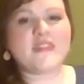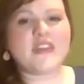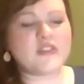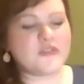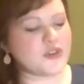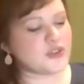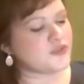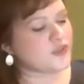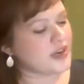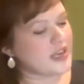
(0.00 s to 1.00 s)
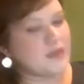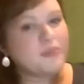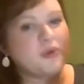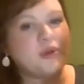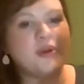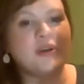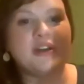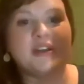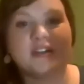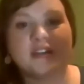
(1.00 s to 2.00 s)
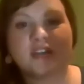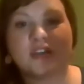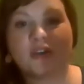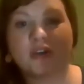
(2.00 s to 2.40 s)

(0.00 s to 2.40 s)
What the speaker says: and the verse for April here